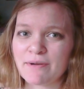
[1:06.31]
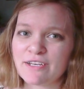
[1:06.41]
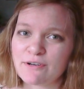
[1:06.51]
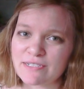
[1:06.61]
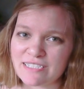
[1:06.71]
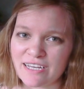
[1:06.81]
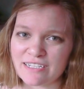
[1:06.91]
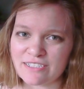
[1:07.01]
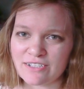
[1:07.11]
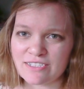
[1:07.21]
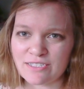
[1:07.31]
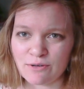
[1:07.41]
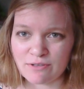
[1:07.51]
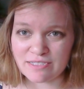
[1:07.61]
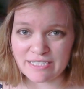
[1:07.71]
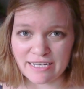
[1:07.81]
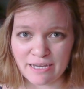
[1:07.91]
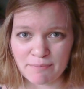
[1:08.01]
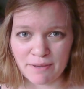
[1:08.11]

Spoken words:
I know it's not as good as the old setup.